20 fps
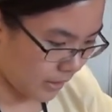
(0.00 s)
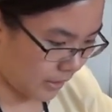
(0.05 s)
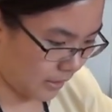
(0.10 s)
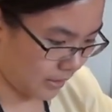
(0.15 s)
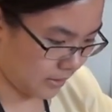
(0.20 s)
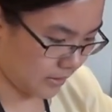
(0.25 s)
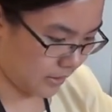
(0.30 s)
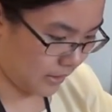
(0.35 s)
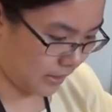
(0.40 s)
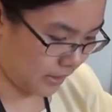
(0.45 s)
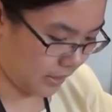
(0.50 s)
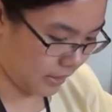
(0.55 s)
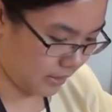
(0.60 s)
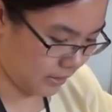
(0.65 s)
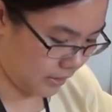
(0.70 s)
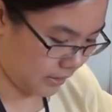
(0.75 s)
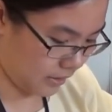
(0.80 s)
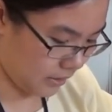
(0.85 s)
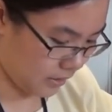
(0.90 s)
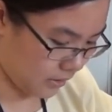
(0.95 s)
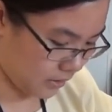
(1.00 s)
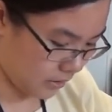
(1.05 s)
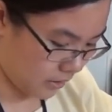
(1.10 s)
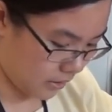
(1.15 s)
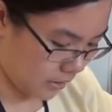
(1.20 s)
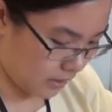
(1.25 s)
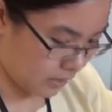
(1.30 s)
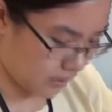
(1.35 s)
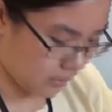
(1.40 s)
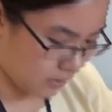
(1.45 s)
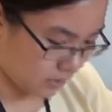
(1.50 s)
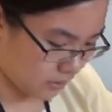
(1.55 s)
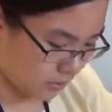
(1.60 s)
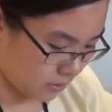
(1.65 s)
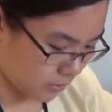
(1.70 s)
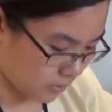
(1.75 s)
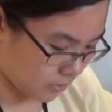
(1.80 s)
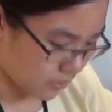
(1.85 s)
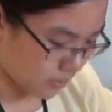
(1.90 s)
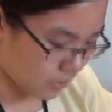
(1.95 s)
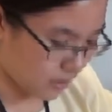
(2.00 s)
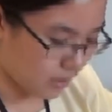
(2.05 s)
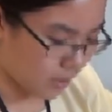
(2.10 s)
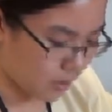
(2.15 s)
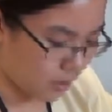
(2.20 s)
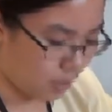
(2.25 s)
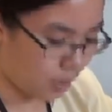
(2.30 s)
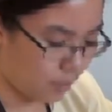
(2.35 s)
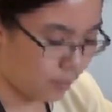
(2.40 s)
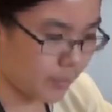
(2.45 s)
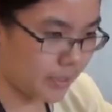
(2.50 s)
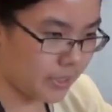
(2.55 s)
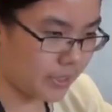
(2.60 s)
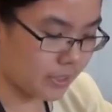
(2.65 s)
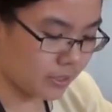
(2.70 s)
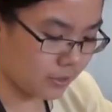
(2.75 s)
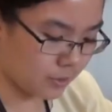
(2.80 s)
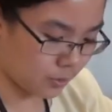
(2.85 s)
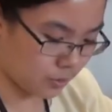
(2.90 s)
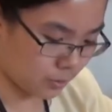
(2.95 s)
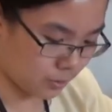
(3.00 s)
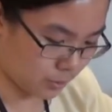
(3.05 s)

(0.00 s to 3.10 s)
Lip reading: And secondly, obedience